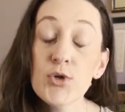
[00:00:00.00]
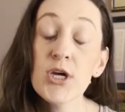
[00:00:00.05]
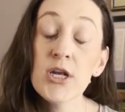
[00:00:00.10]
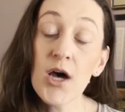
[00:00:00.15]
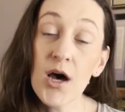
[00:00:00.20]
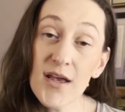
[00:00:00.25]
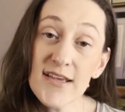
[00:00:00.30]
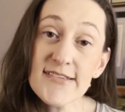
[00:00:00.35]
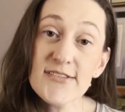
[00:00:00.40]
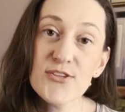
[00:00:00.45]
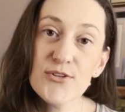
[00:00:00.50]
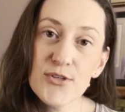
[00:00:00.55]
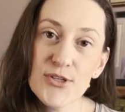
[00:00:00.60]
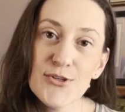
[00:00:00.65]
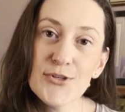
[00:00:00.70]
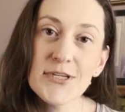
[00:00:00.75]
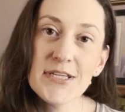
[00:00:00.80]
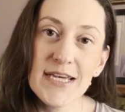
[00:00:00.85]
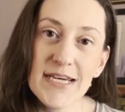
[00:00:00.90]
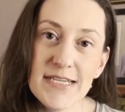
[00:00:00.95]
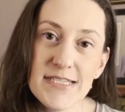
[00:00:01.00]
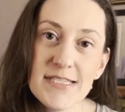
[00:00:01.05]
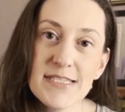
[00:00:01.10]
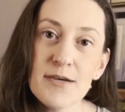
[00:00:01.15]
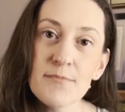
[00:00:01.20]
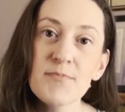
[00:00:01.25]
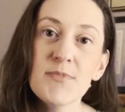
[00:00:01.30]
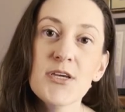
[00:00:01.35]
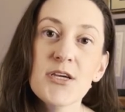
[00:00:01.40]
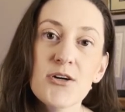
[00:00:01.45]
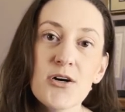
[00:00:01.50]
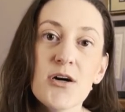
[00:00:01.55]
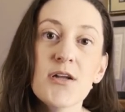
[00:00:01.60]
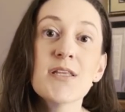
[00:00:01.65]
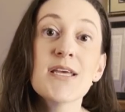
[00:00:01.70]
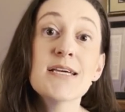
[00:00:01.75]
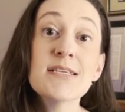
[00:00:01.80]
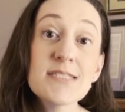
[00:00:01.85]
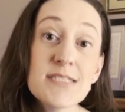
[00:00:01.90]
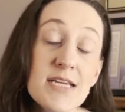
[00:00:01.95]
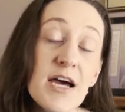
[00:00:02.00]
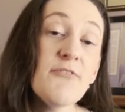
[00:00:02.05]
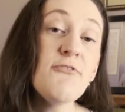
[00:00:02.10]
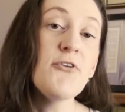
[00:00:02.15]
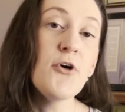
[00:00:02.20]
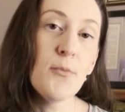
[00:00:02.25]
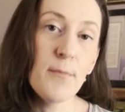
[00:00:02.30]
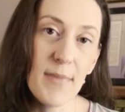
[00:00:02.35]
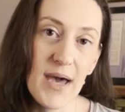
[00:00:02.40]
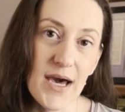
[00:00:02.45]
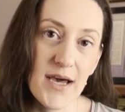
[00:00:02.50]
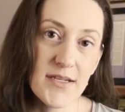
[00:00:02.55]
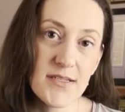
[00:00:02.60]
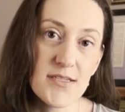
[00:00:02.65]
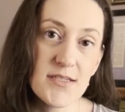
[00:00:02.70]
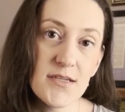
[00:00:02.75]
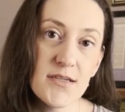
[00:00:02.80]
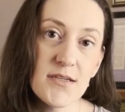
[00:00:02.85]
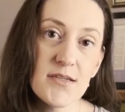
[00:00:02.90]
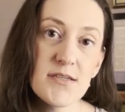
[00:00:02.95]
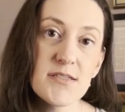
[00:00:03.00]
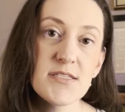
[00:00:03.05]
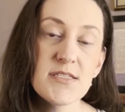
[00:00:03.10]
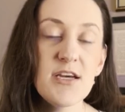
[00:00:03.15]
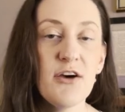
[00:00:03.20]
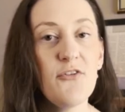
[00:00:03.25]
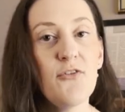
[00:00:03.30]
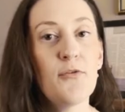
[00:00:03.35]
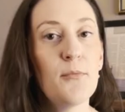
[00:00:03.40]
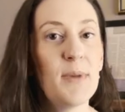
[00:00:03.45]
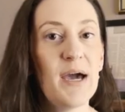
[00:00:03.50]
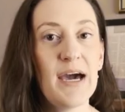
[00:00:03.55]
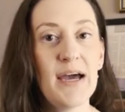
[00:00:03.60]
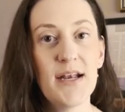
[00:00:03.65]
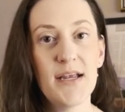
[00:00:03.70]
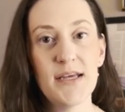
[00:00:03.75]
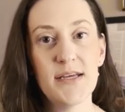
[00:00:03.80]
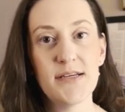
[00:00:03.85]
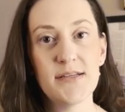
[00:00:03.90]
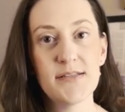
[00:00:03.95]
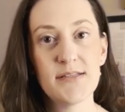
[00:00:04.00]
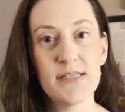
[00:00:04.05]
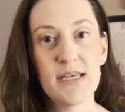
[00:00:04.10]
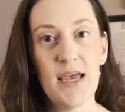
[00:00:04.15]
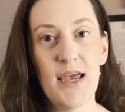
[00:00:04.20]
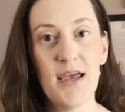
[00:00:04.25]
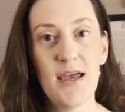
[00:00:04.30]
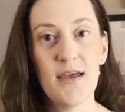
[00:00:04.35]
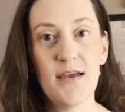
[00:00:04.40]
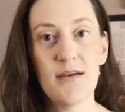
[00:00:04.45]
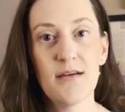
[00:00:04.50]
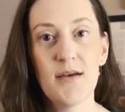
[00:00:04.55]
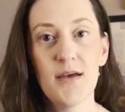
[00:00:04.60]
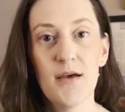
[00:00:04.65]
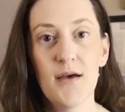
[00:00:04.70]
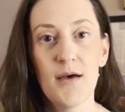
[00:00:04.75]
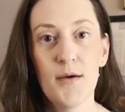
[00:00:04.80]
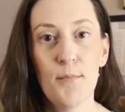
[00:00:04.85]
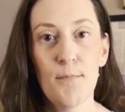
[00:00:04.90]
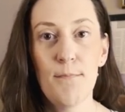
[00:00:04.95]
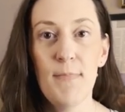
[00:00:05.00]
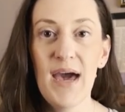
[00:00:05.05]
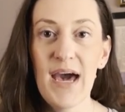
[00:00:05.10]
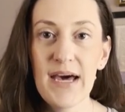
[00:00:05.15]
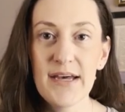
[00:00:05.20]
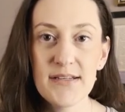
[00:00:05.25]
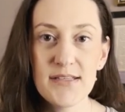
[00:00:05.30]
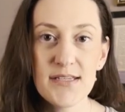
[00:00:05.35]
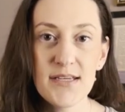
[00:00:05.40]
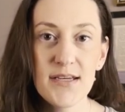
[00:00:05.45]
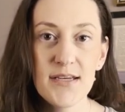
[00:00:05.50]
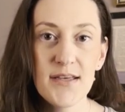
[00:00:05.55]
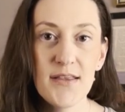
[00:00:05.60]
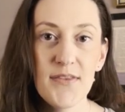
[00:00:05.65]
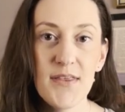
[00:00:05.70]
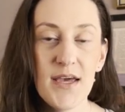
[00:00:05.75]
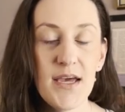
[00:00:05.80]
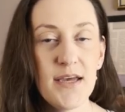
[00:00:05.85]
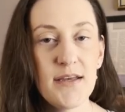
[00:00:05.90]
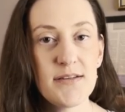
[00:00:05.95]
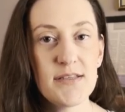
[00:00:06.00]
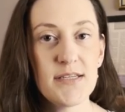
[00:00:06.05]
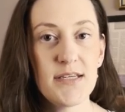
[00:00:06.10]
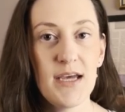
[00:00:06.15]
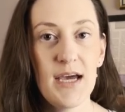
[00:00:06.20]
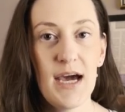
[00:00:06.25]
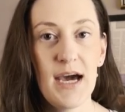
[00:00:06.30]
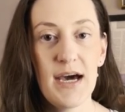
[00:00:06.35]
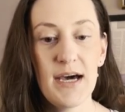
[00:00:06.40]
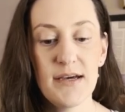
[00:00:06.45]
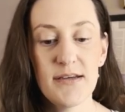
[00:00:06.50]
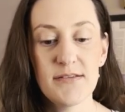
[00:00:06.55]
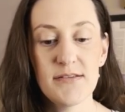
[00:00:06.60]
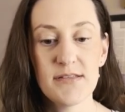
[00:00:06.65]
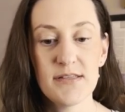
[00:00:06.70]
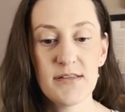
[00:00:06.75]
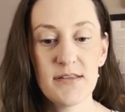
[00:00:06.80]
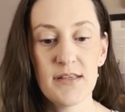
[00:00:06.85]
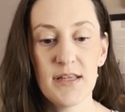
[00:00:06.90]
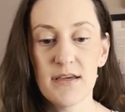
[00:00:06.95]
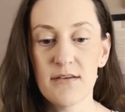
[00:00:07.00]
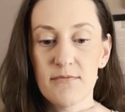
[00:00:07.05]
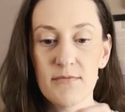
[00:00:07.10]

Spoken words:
can also utilize something called a snuffle mat. Snuffle mat is a mat that has like